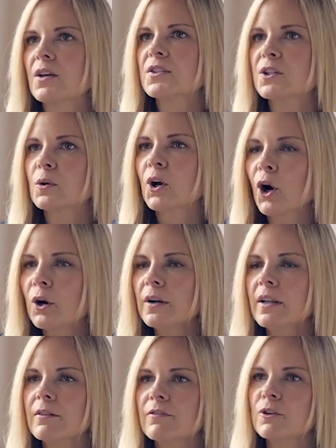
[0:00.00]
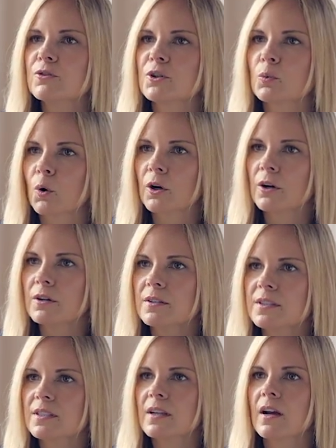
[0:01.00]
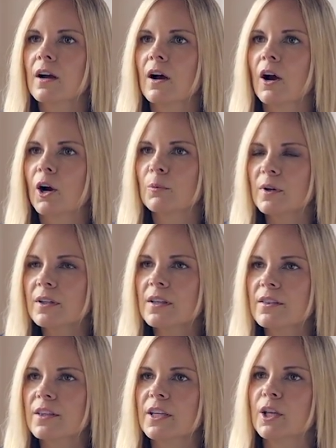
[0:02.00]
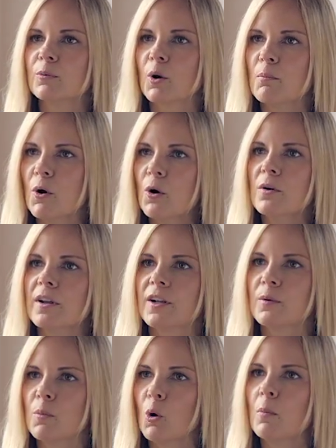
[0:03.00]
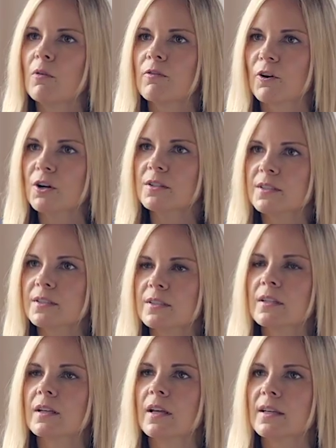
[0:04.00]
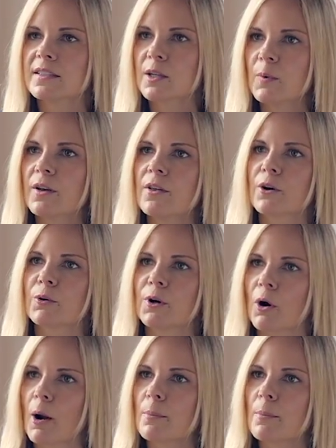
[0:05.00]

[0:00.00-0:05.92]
So current and future workers are really thinking remote and mobile first as they weigh their career